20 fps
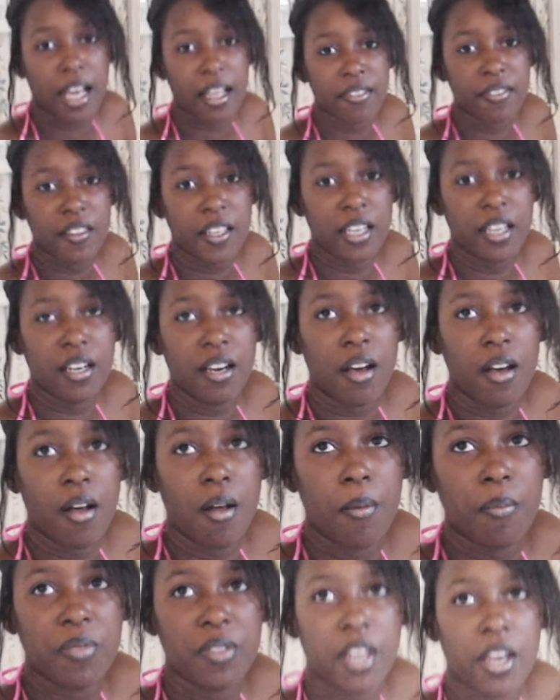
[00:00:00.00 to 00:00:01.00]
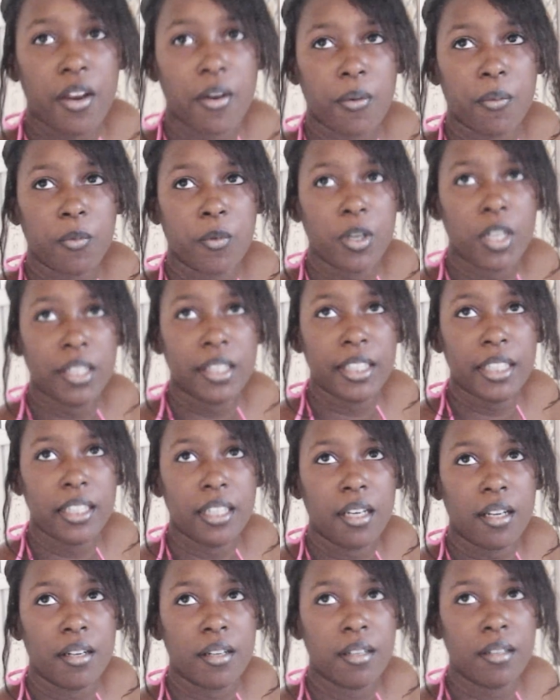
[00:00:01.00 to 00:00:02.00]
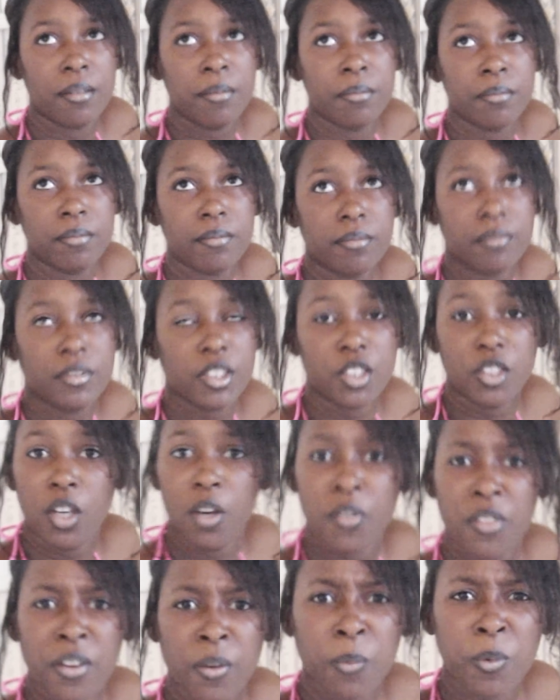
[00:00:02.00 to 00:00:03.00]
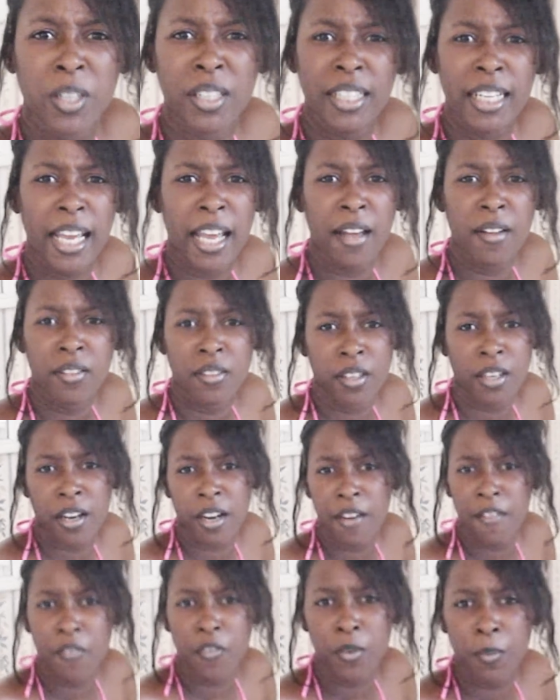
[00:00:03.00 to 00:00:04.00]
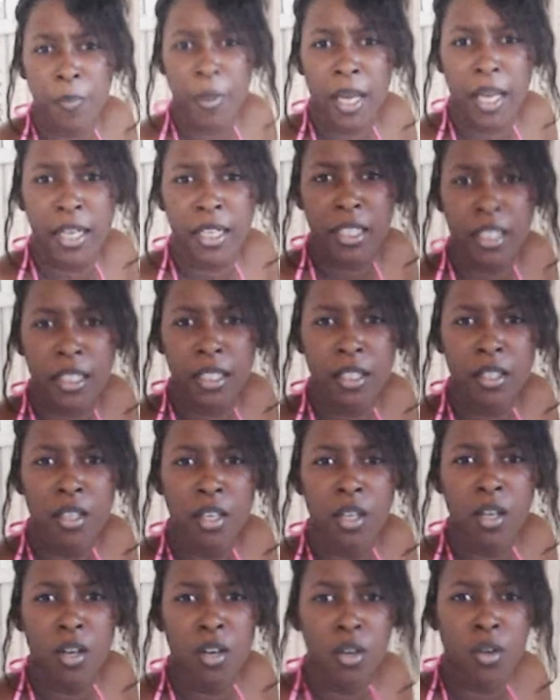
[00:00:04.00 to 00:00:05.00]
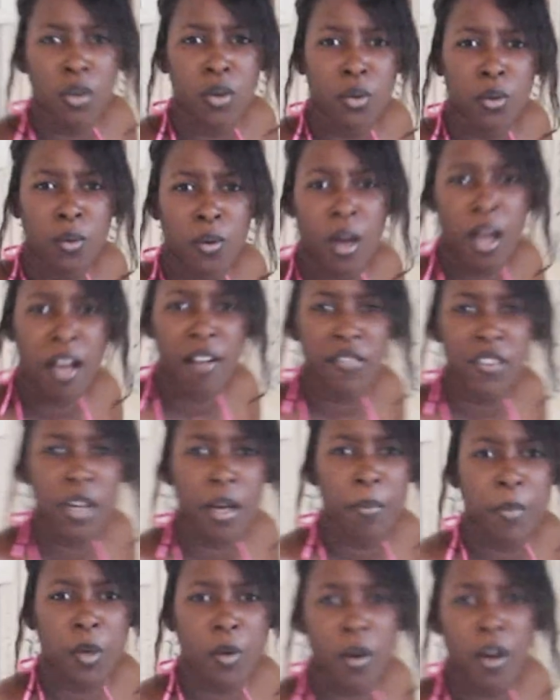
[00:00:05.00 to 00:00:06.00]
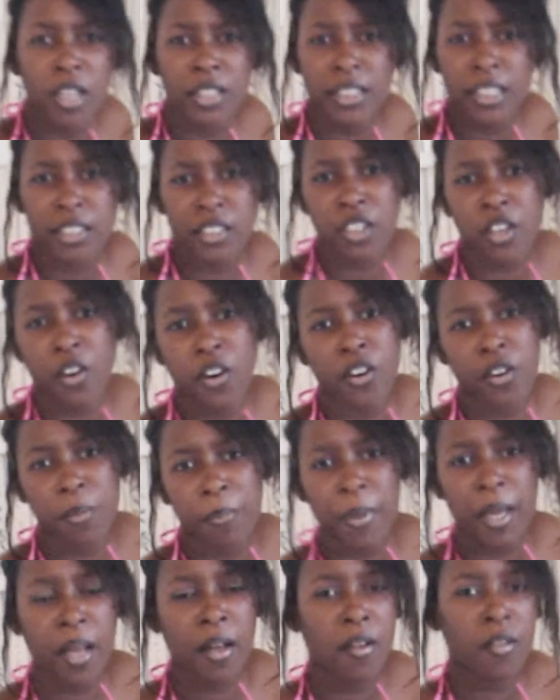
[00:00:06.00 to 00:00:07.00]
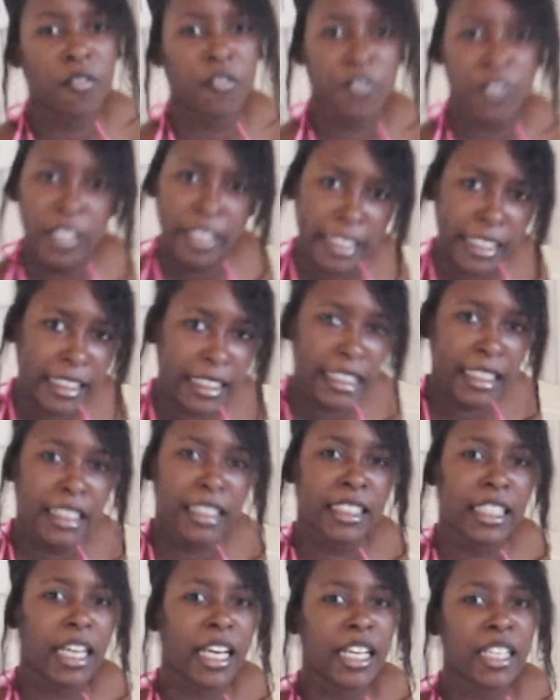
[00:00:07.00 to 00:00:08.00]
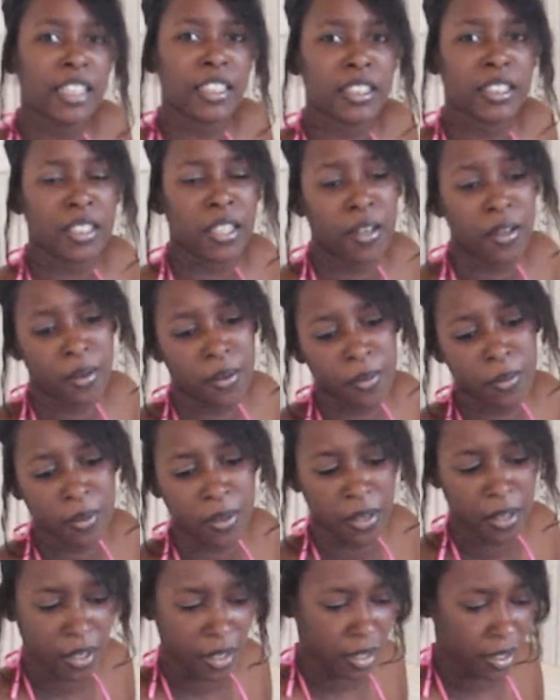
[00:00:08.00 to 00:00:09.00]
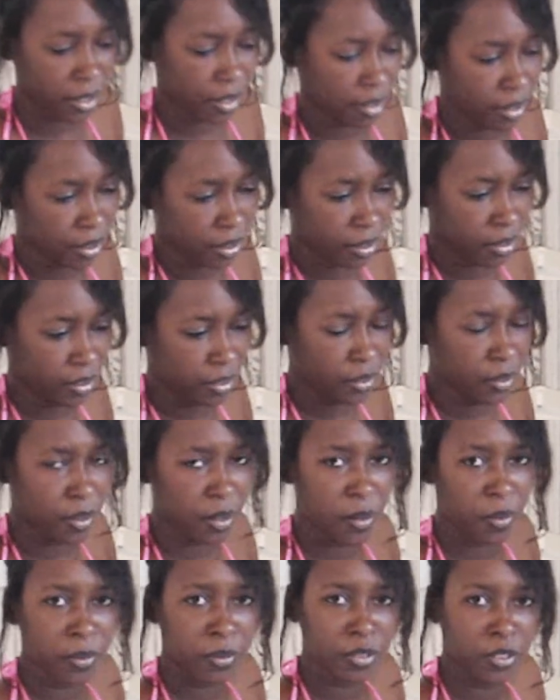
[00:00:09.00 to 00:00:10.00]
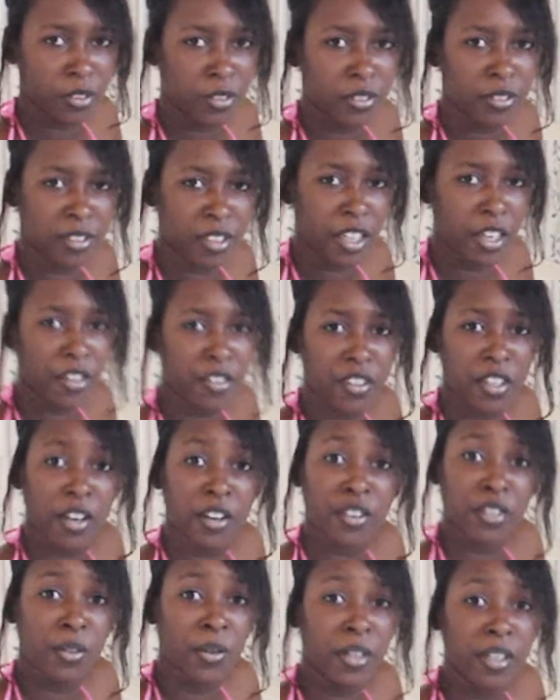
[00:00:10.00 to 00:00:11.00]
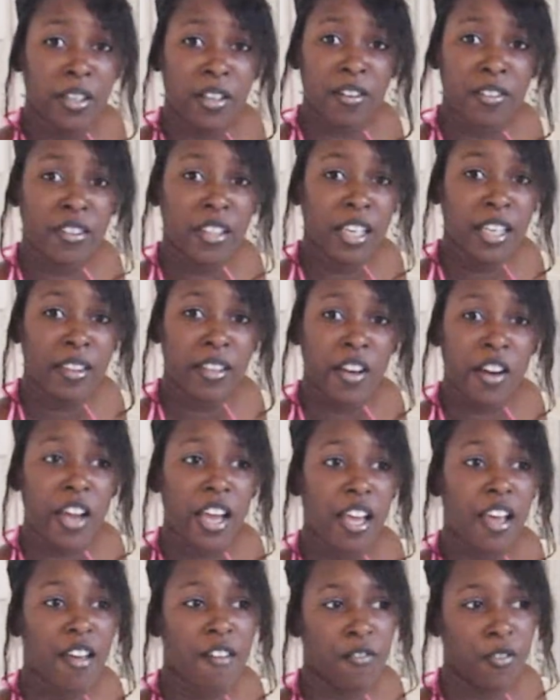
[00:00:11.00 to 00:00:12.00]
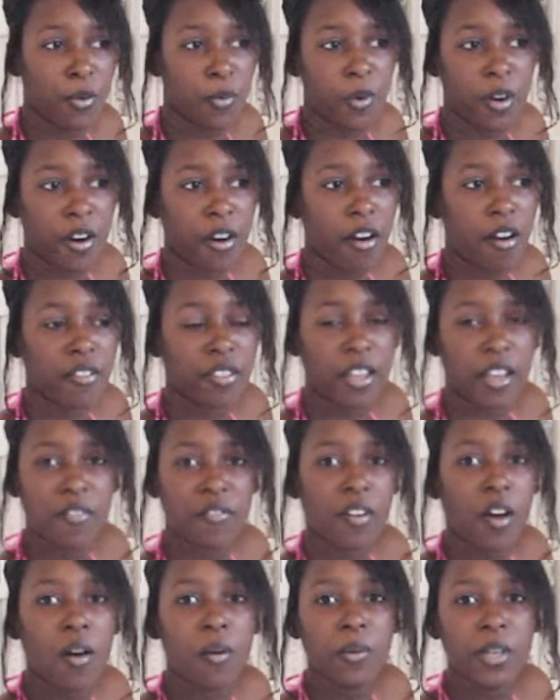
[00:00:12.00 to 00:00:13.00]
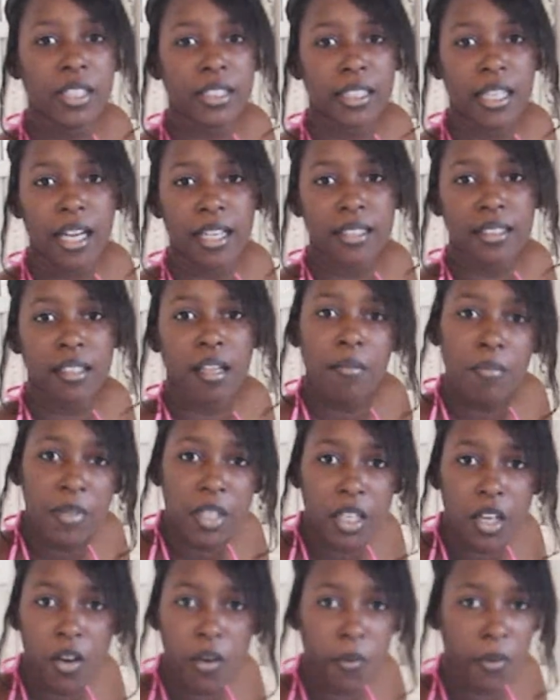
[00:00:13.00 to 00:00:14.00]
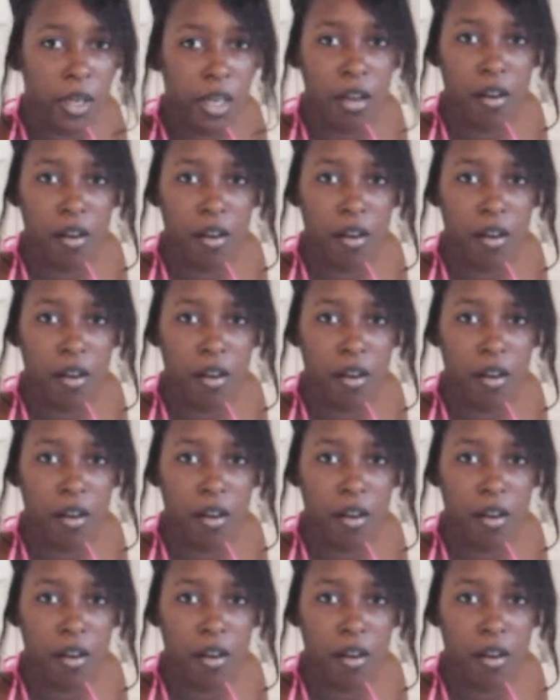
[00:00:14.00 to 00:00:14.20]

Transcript: I think um, they're really, um, you know, they're really out there. Everybody who I've come across has heard about Fleet DJs, so, you know, and, they're, and they're, doing their thing. They're everywhere. They've always got something going.